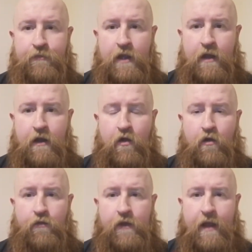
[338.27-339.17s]
Uh,
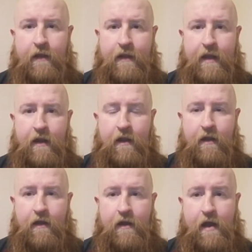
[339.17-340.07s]
hopefully, I can get it
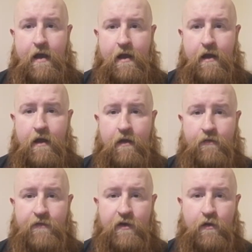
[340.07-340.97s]
uh,
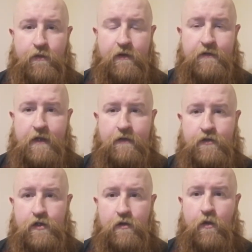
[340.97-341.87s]
filmed and sent
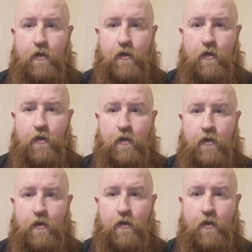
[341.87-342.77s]
to you, or
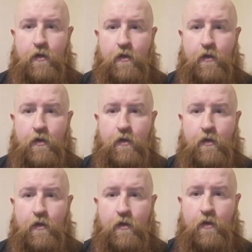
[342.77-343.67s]
I can ask
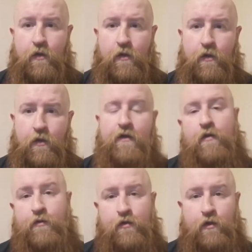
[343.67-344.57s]
the uh, the
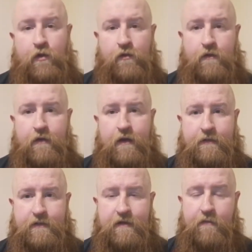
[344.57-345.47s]
film crew uh,
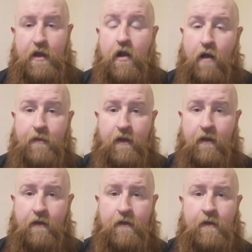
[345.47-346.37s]
to send me a copy.
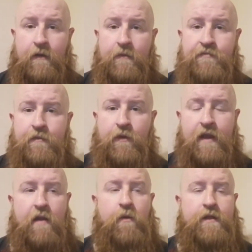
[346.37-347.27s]
But
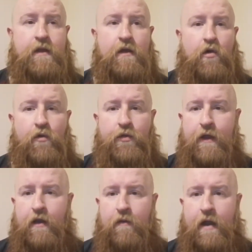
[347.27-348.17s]
yeah, with the whole
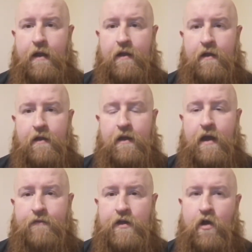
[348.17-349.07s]
thing, right?
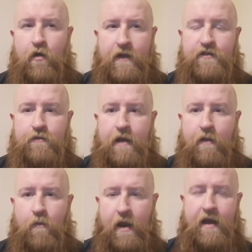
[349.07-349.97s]
Have you noticed,
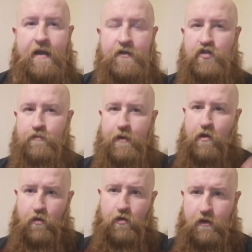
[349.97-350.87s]
right? When I
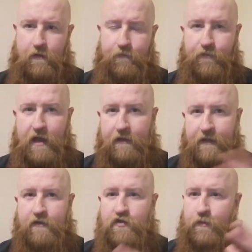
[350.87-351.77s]
spoke, I
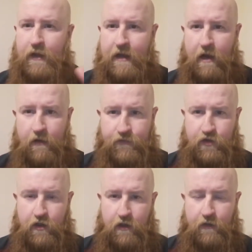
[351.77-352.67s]
didn't speak out of
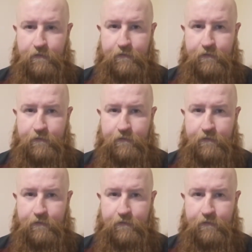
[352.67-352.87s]
turn,